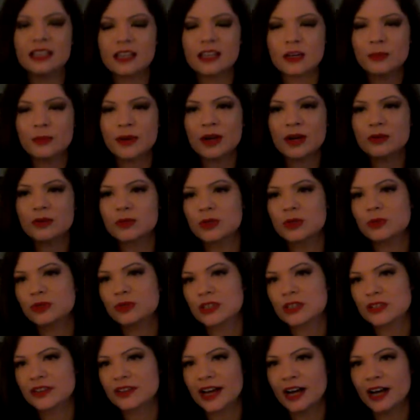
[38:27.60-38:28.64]
about what would
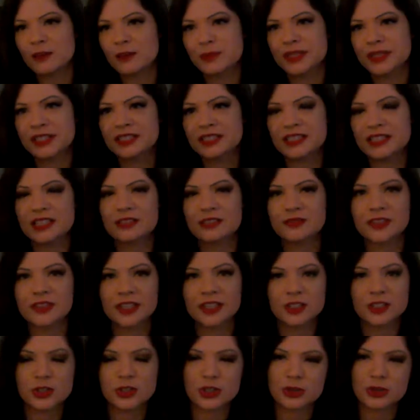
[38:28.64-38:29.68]
have happened if
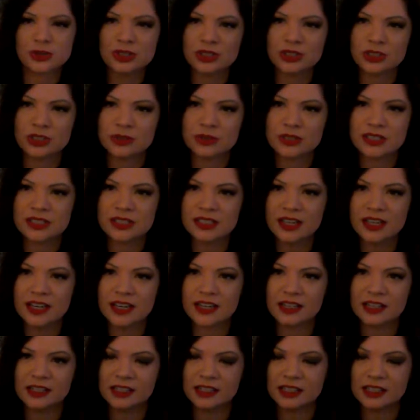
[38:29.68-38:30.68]
they'd chosen you instead,